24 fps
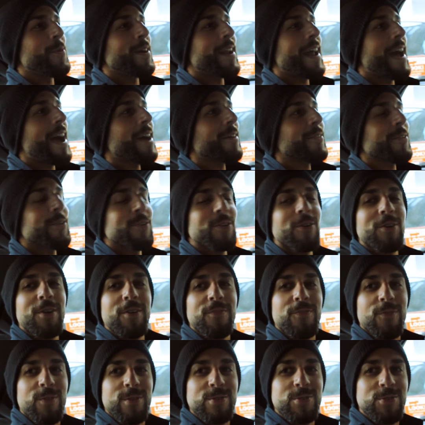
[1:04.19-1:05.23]
what acro yoga
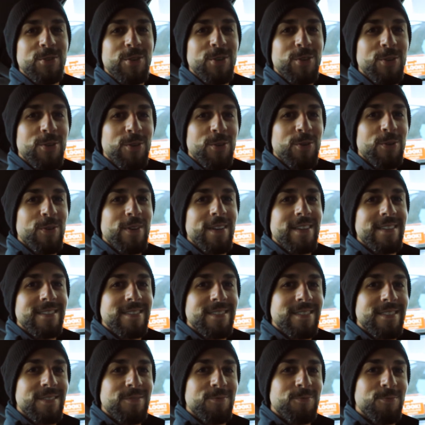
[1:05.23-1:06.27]
forced you to do is
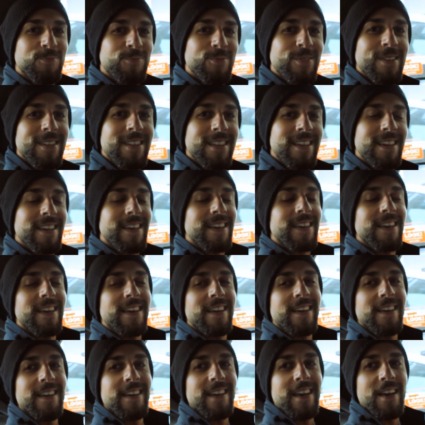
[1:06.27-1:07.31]
to really
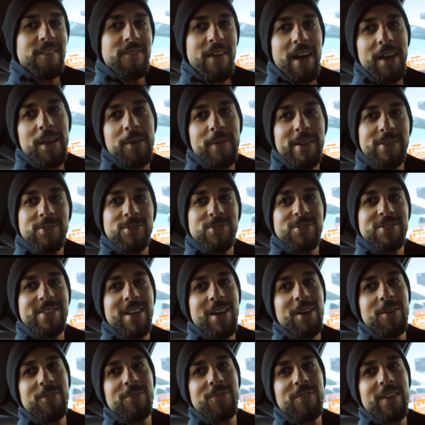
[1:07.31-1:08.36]
evaluate
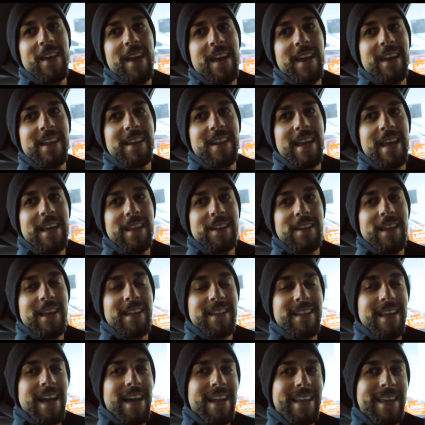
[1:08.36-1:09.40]
yourself and, and,
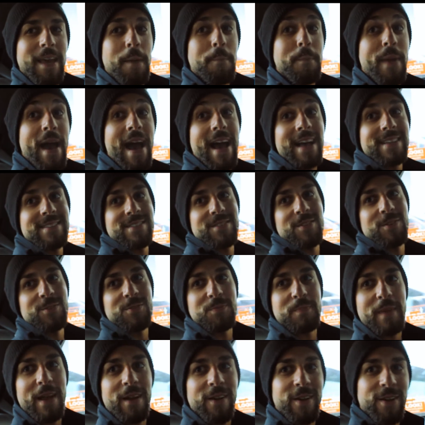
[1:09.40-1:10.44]
and kind of get past
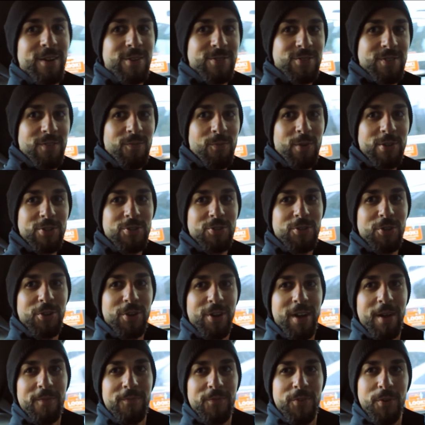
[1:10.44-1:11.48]
those barriers of what you're
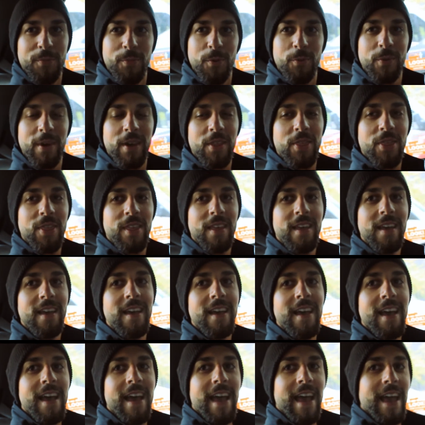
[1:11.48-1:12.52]
comfortable with,
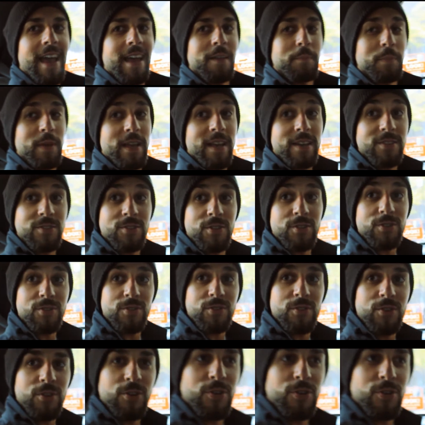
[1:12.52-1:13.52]
mm-hmm. and because you're